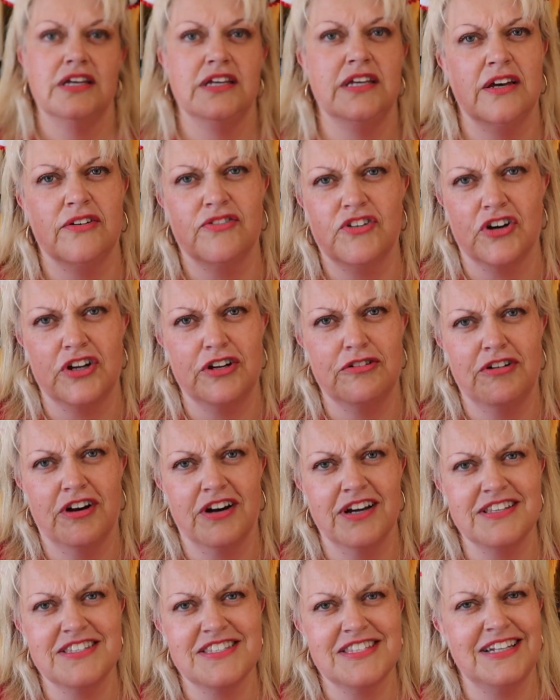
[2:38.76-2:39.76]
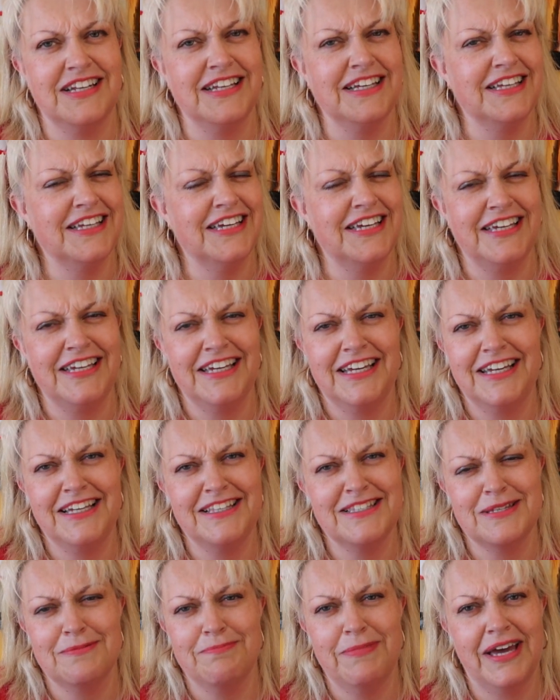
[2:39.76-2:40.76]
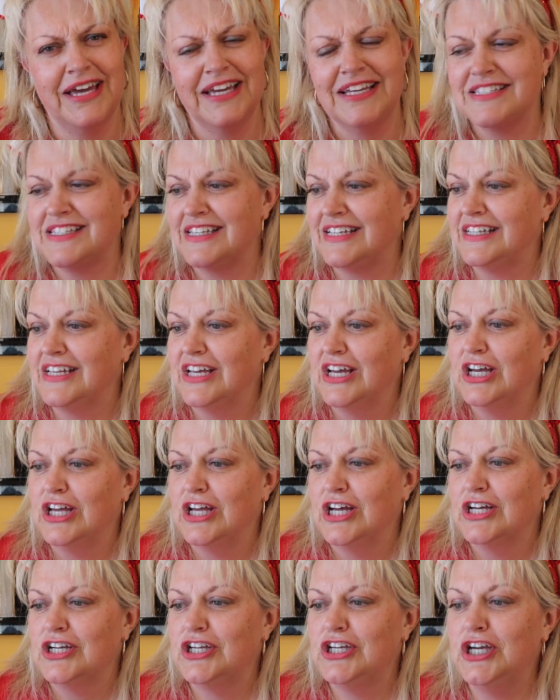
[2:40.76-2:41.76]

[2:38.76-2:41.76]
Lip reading: you've got to ride Slinky. It's amazing.